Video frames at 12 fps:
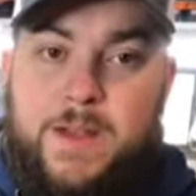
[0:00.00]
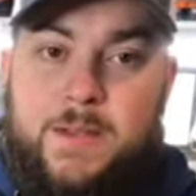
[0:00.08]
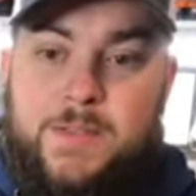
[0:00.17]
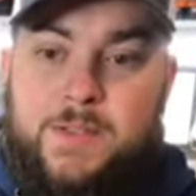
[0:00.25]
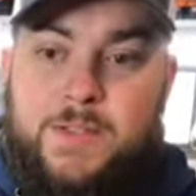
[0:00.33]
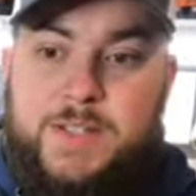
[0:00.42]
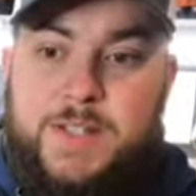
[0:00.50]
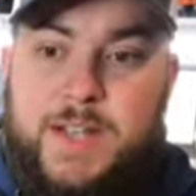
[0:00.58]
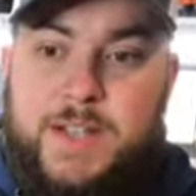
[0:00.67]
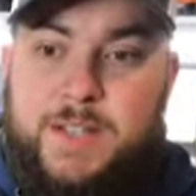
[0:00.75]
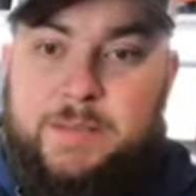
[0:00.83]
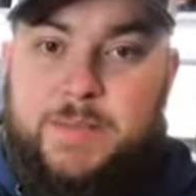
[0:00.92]
So it's
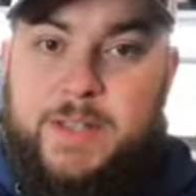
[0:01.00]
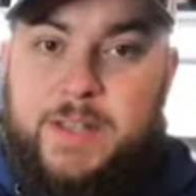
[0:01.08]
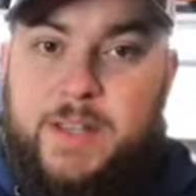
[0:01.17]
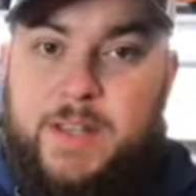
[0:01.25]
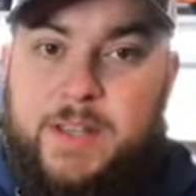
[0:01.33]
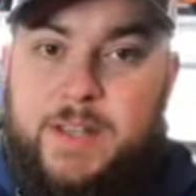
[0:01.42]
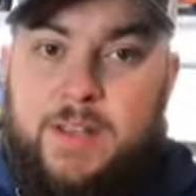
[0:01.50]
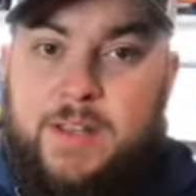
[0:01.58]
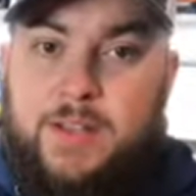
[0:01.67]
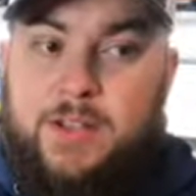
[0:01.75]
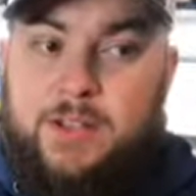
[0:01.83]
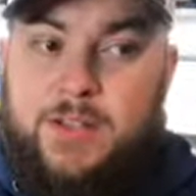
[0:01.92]
not going to be,
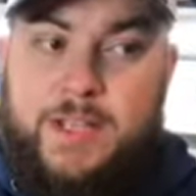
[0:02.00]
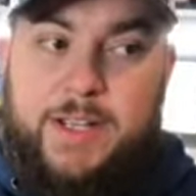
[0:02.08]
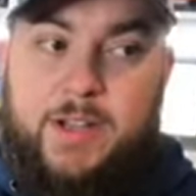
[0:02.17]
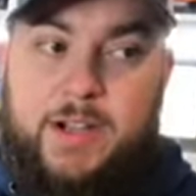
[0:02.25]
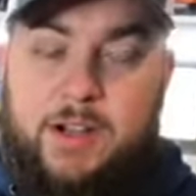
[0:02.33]
like a